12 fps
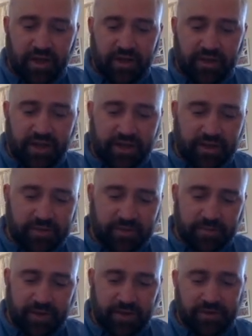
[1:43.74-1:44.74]
That comes
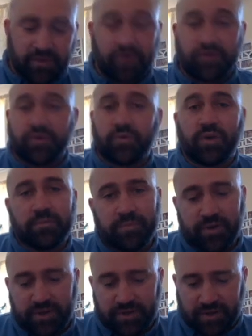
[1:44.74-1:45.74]
about not through one
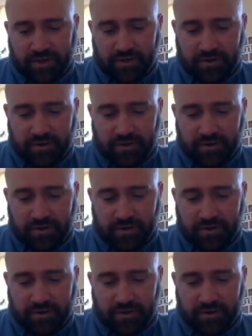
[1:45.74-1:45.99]
person,